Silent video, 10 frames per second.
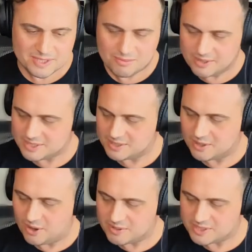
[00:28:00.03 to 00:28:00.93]
But for some reason,
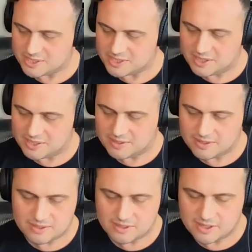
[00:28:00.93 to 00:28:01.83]
all the session IDs
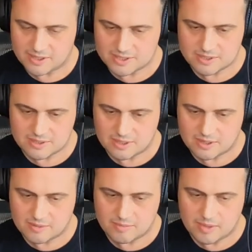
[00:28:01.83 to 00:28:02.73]
on Linux
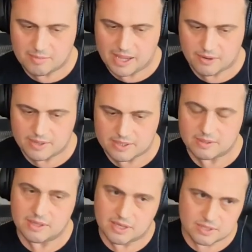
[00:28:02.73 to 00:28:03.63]
um, and Mac OS,
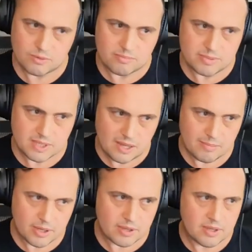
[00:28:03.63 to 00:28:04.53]
Linux with
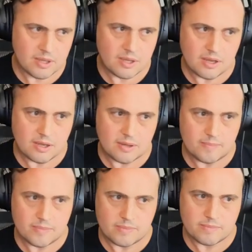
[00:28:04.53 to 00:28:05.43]
Samba,
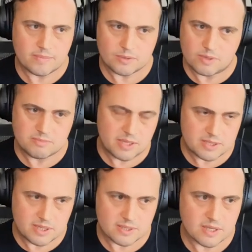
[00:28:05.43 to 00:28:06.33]
um, as well as
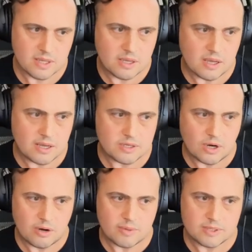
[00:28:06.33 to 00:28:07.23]
BSDs, uh,
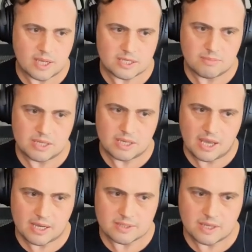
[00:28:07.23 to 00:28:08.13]
Darwin's
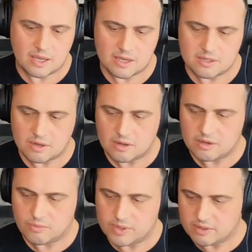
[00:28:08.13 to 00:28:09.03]
SMBDX, and
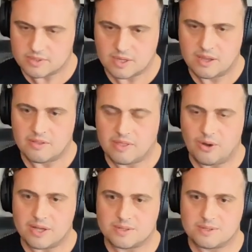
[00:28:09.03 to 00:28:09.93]
on Windows, they
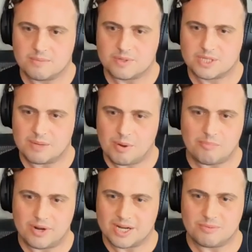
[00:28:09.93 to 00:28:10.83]
all had
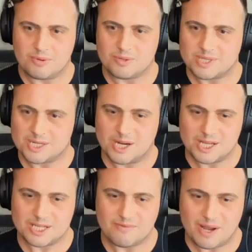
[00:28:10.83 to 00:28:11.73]
somewhat predictable session
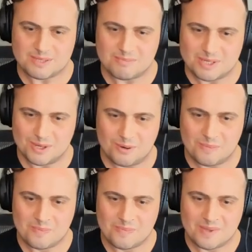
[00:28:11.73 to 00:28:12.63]
IDs for
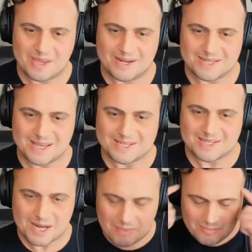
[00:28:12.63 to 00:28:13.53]
SMB2. And it just like
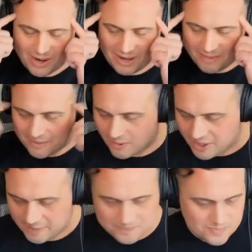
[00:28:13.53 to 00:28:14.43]
stuck in my brain, like,
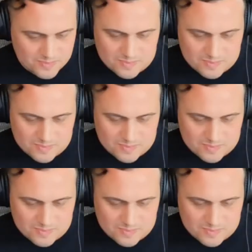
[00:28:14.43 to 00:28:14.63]
okay,